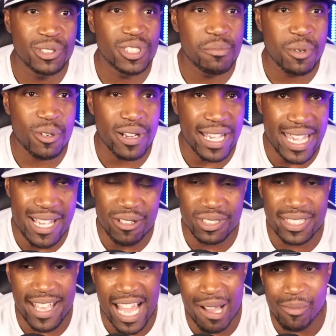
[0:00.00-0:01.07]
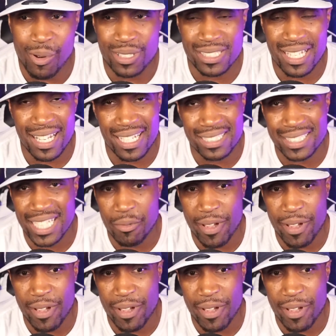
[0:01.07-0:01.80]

some more Eagles, Cowboys content.